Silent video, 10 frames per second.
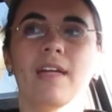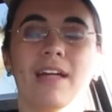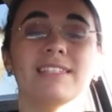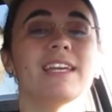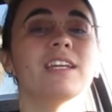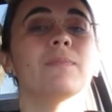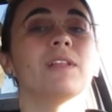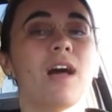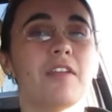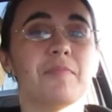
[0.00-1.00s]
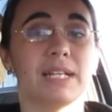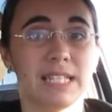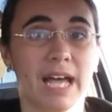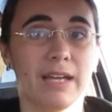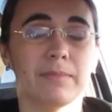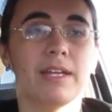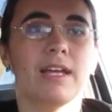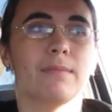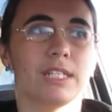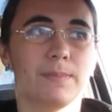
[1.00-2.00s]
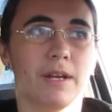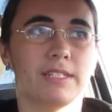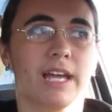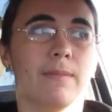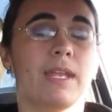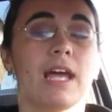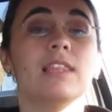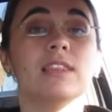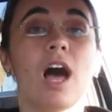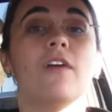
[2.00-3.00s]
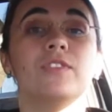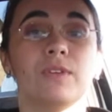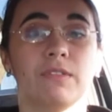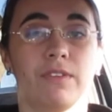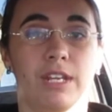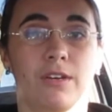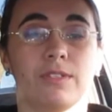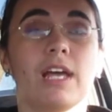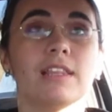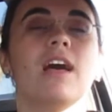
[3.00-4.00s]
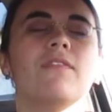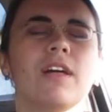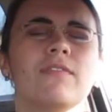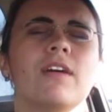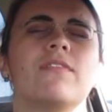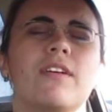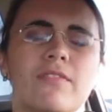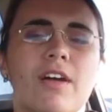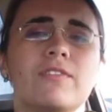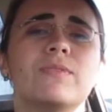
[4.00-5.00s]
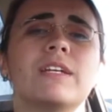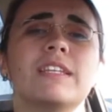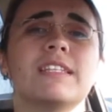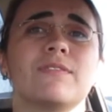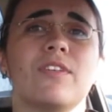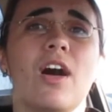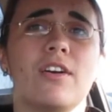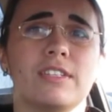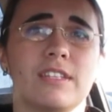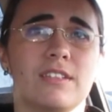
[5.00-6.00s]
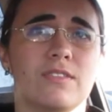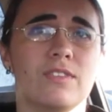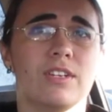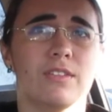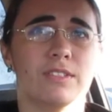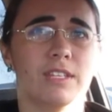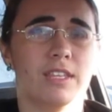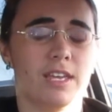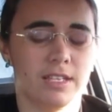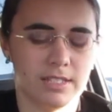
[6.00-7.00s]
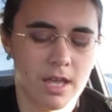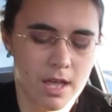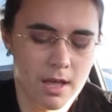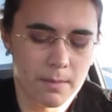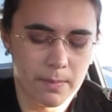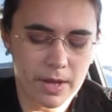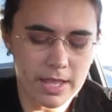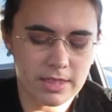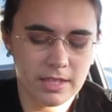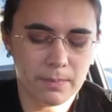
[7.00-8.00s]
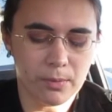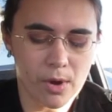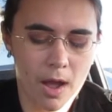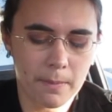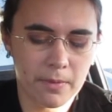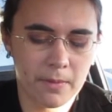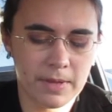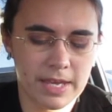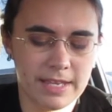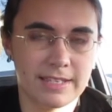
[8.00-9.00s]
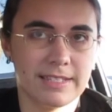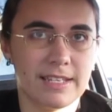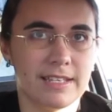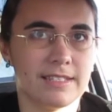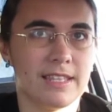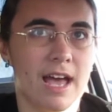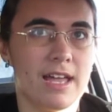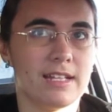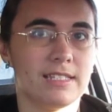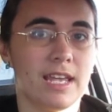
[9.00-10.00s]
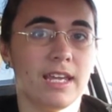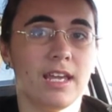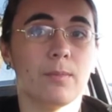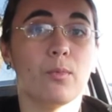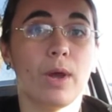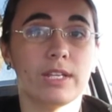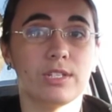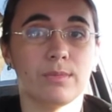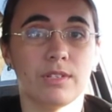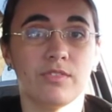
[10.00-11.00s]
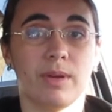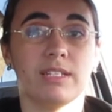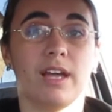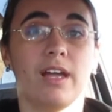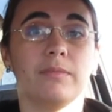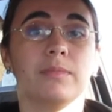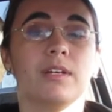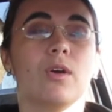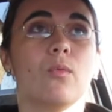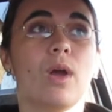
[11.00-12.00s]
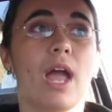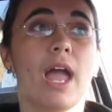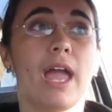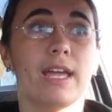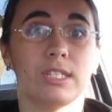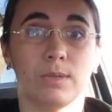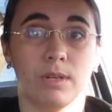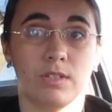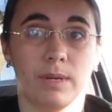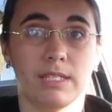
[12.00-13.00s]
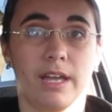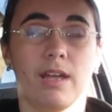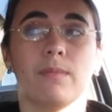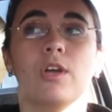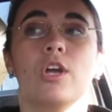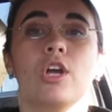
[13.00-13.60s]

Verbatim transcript: that's taken up a lot of my time, my spare time. And I love doing videos. I love, love, love, love, love doing these vlogs and these videos and things. But the problem is, is that it's taking up way too much of my time. Way too much of my time.